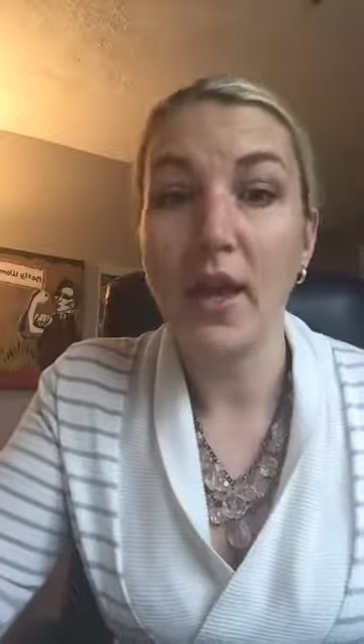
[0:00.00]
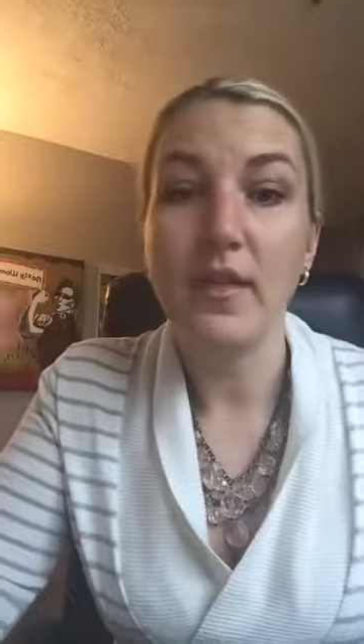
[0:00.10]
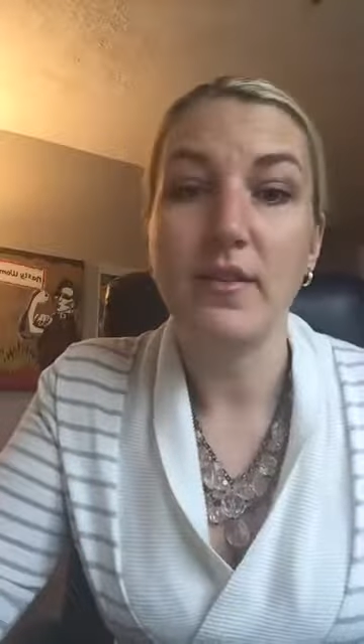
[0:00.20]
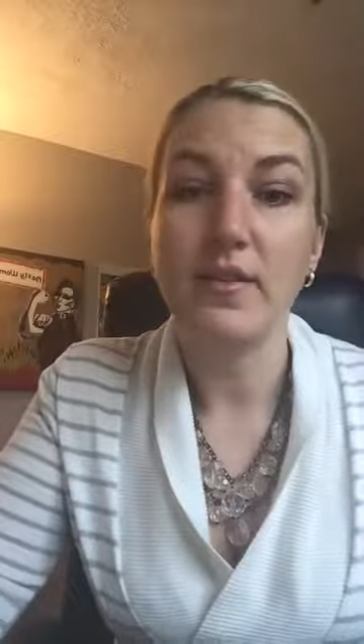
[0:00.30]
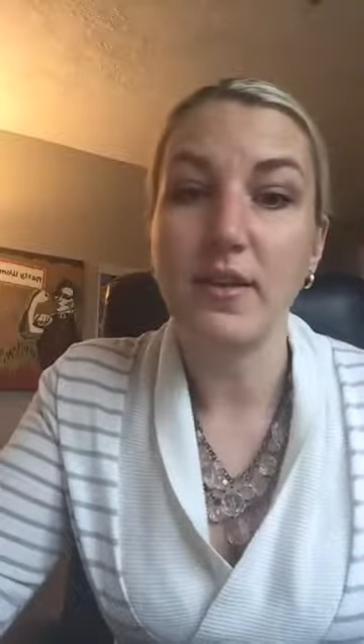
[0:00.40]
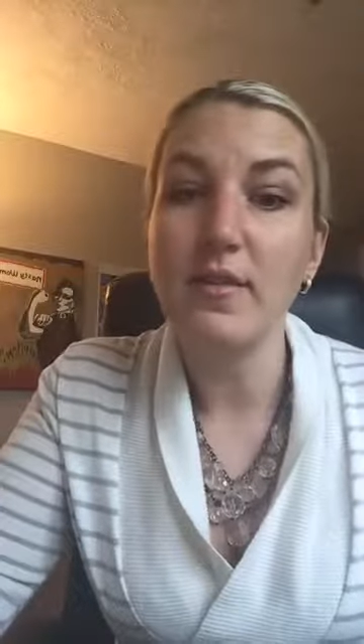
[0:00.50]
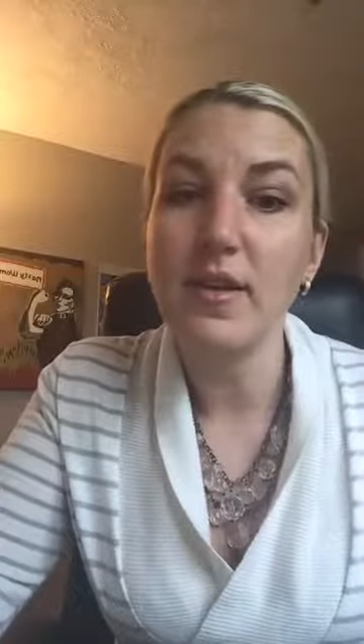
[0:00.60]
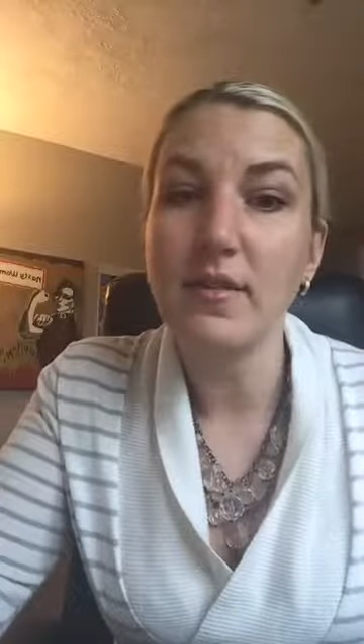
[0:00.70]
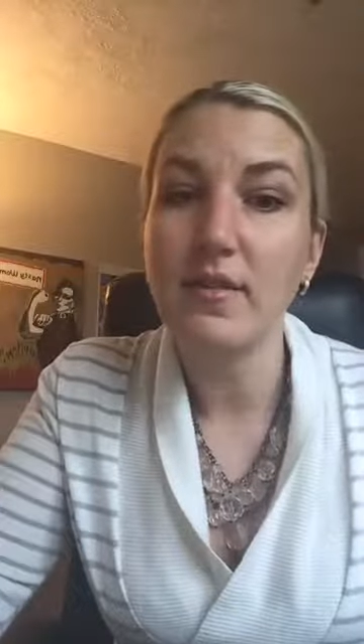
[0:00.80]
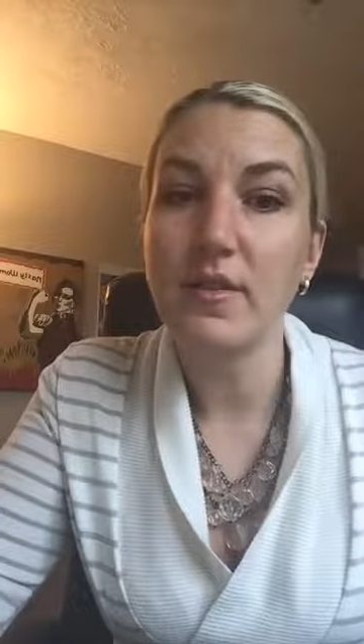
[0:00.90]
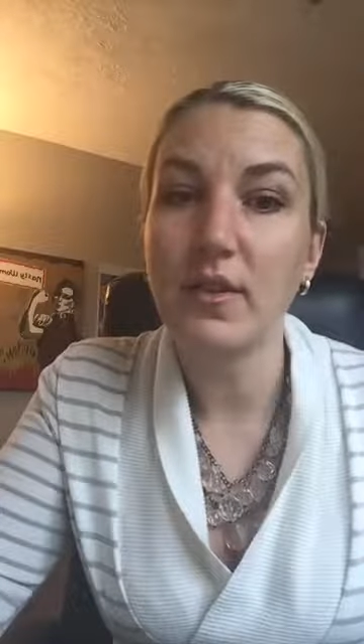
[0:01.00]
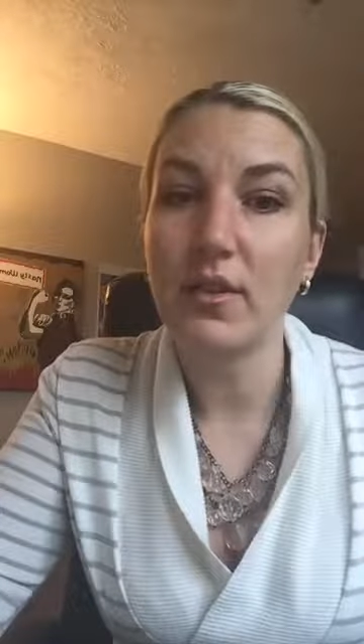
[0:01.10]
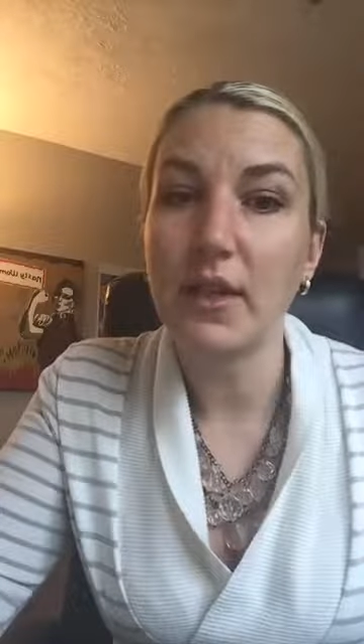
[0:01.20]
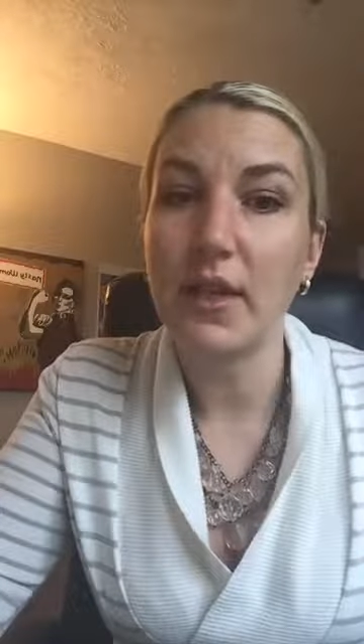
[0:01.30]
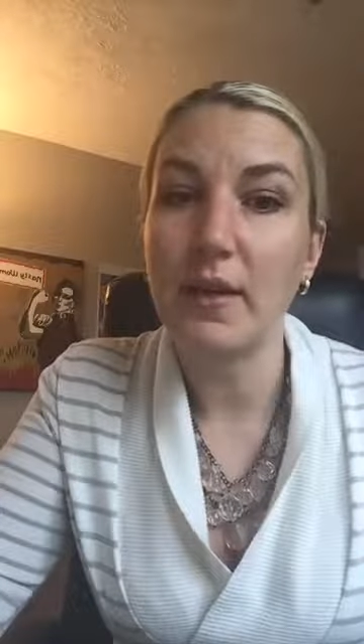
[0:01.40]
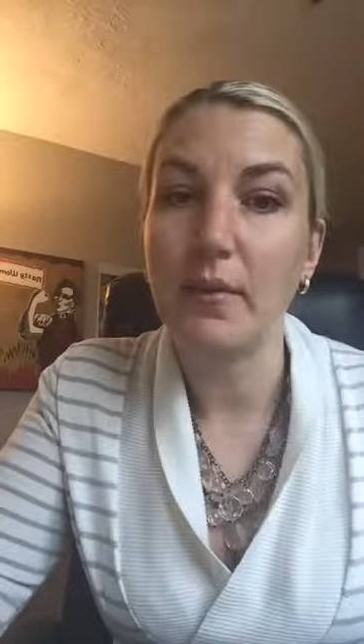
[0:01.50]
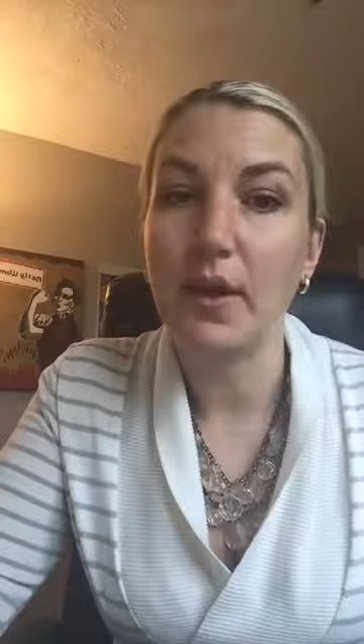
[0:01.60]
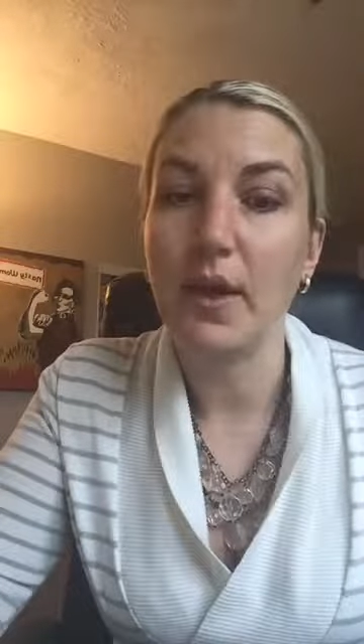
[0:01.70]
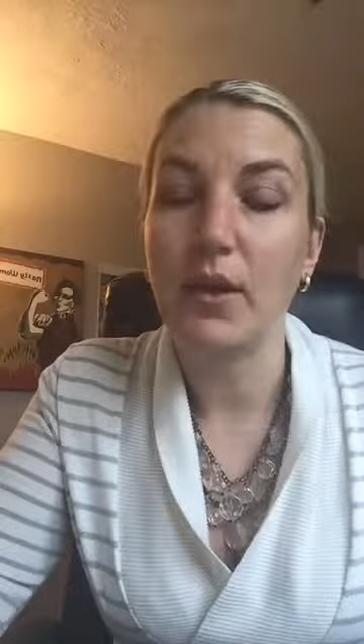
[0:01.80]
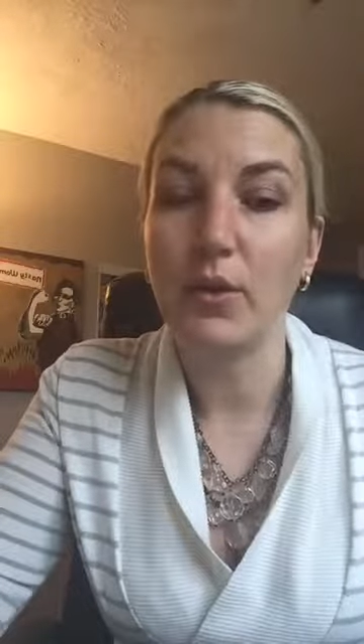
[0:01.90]
This doesn't necessarily
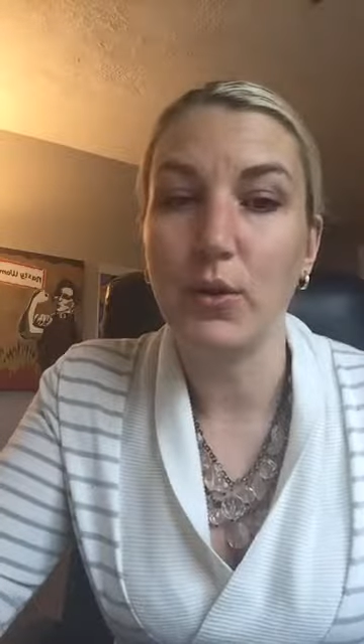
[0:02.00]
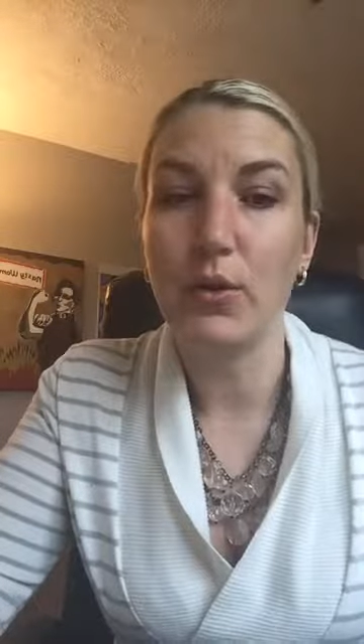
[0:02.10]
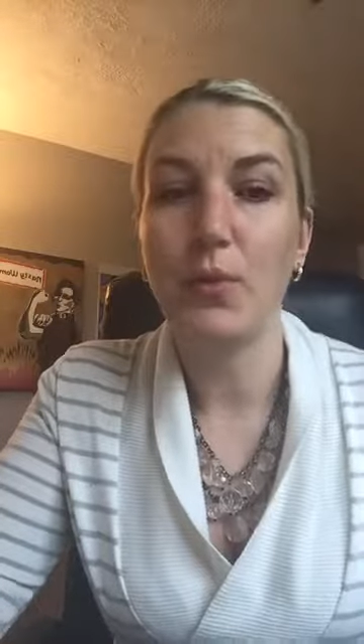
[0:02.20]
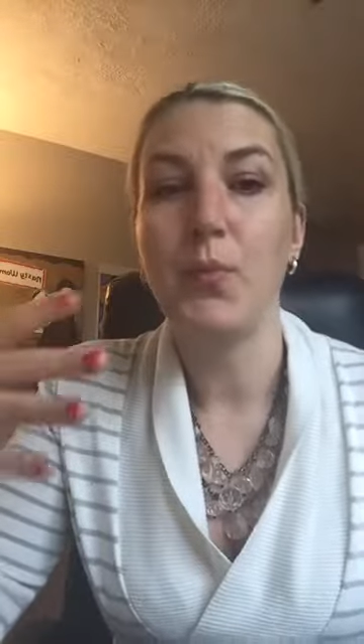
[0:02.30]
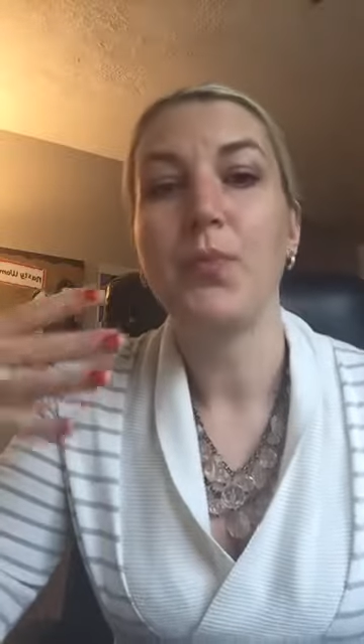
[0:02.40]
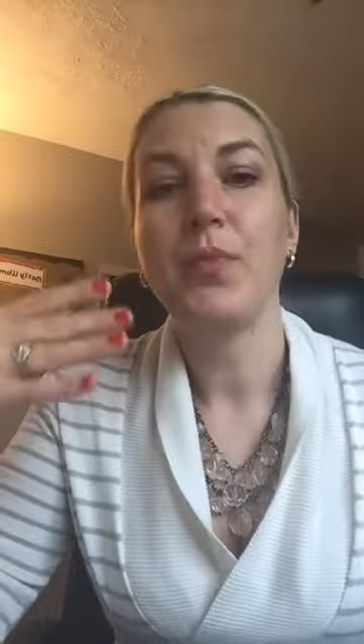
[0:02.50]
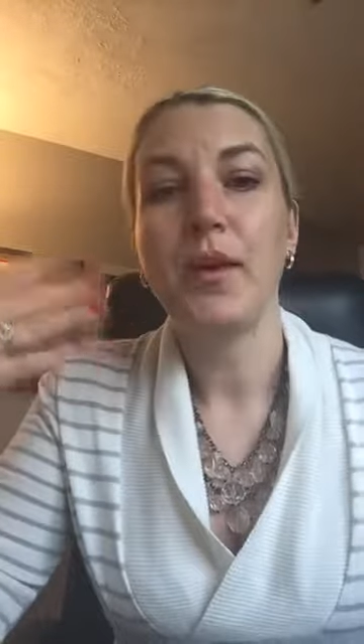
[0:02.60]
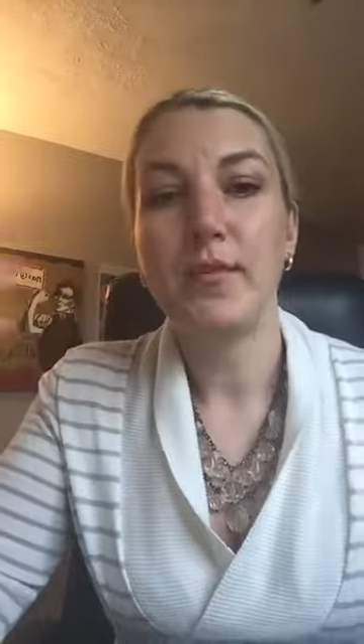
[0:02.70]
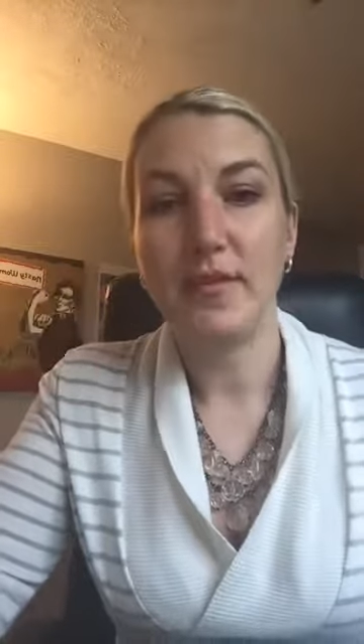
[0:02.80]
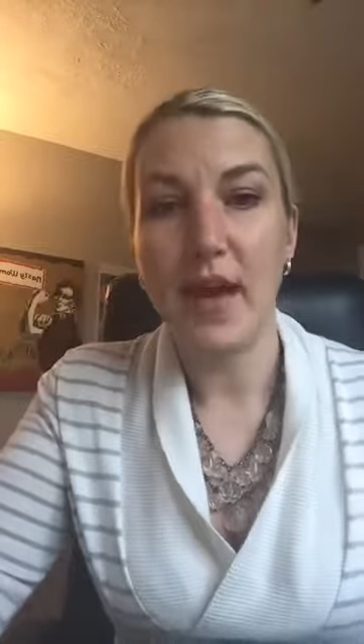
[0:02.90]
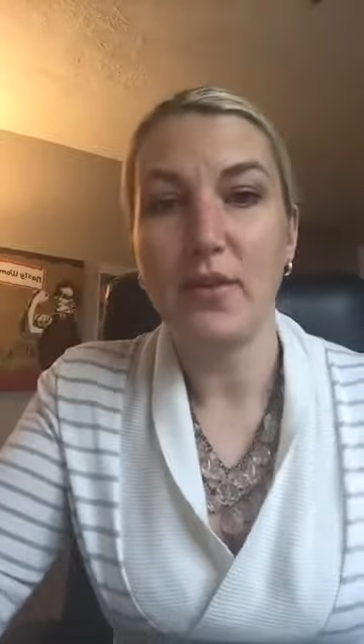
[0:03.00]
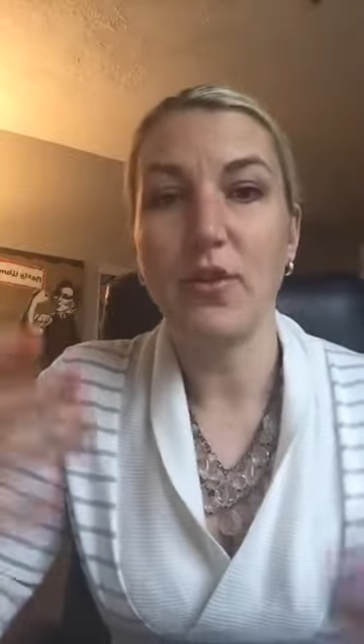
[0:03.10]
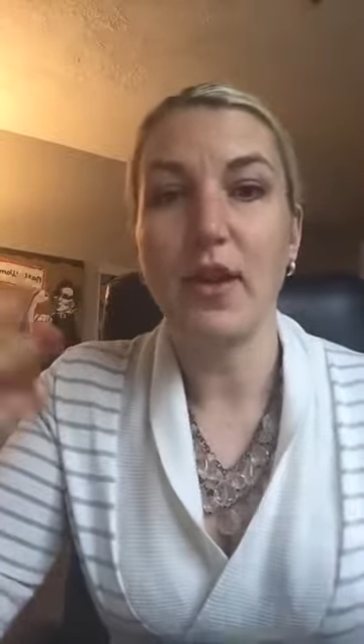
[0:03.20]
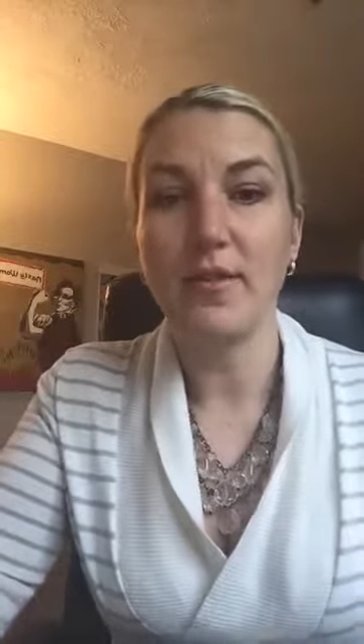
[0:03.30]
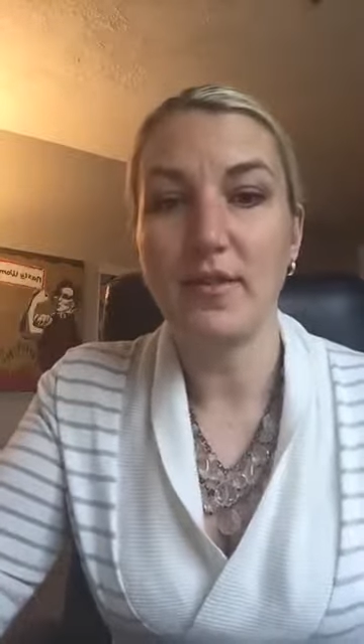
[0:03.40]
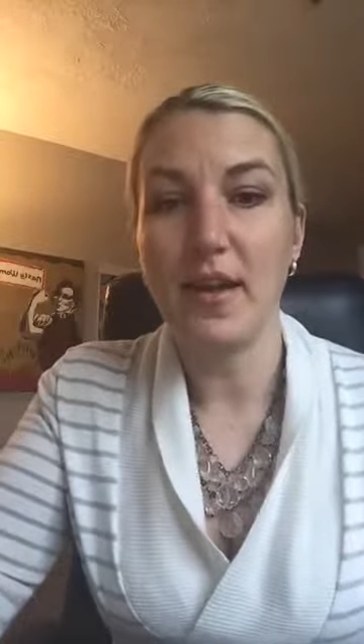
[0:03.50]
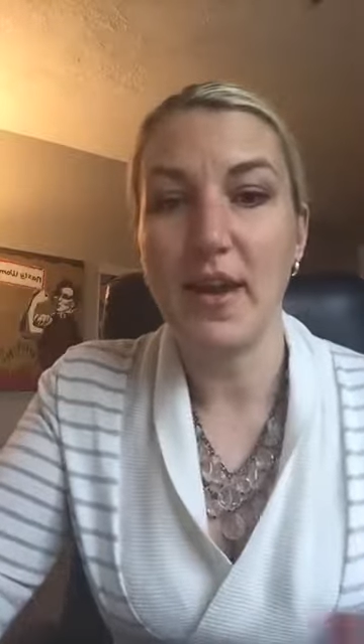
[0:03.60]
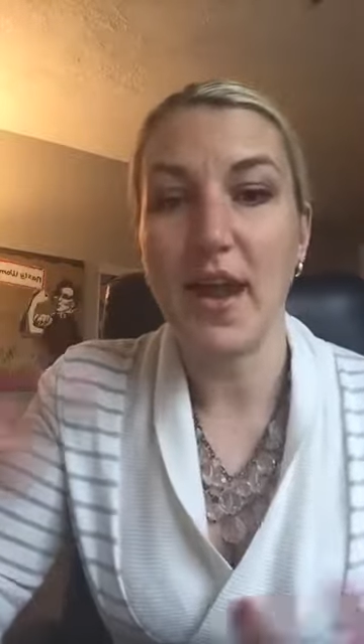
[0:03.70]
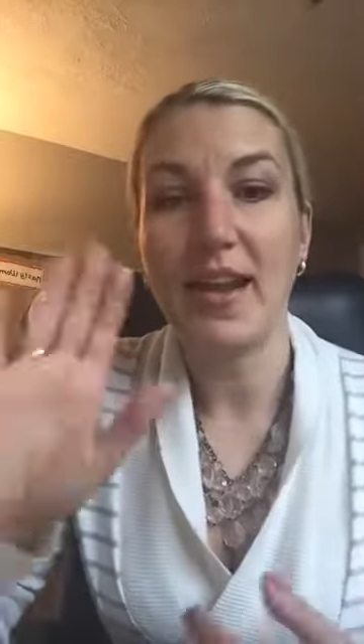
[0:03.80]
include Saturday and Sunday.